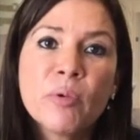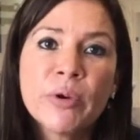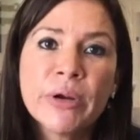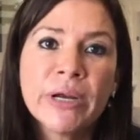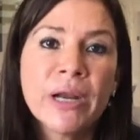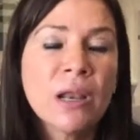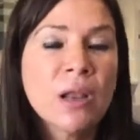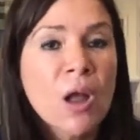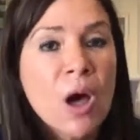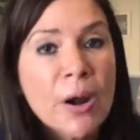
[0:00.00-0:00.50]

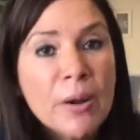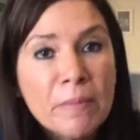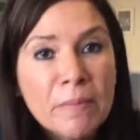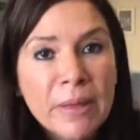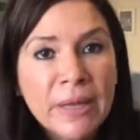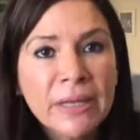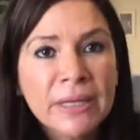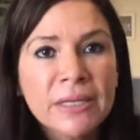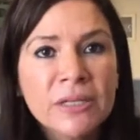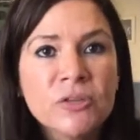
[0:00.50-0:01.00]
pouring a lot
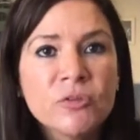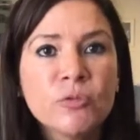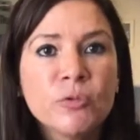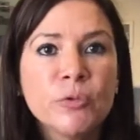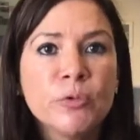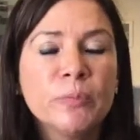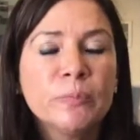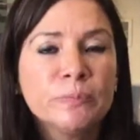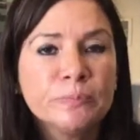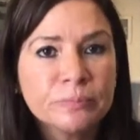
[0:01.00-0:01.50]
of money
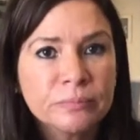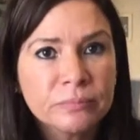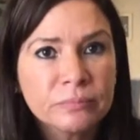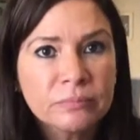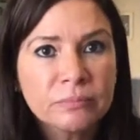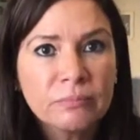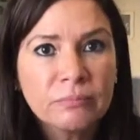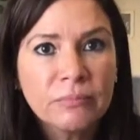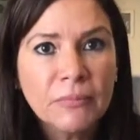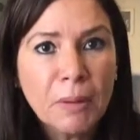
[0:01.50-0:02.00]
through
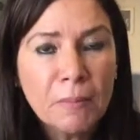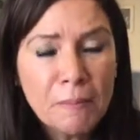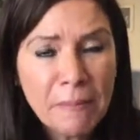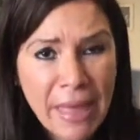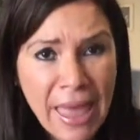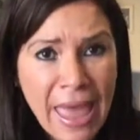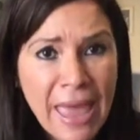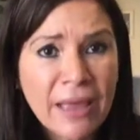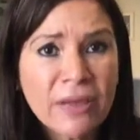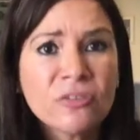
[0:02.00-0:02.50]

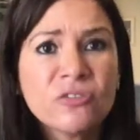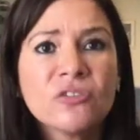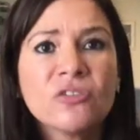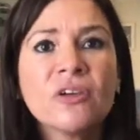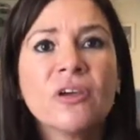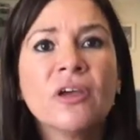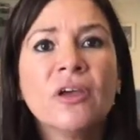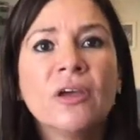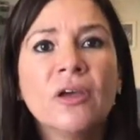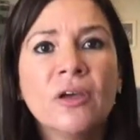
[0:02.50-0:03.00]

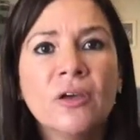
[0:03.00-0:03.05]
banks,